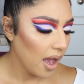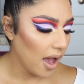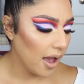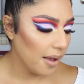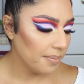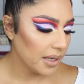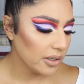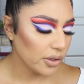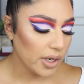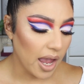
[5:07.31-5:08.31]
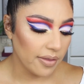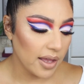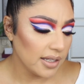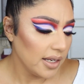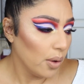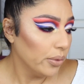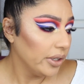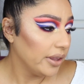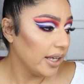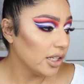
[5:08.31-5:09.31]
So yeah, that's the
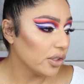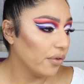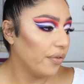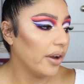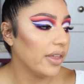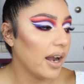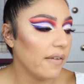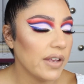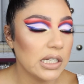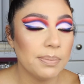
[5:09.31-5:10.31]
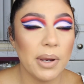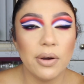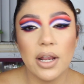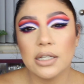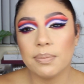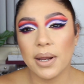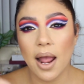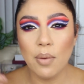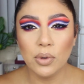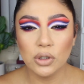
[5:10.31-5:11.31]
only thing so far that I've experienced,
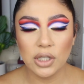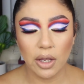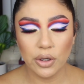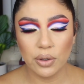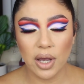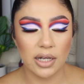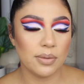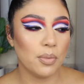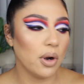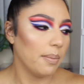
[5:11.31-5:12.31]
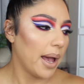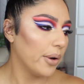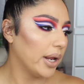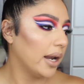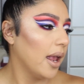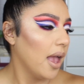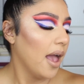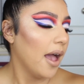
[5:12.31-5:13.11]
but I will tell you guys more about it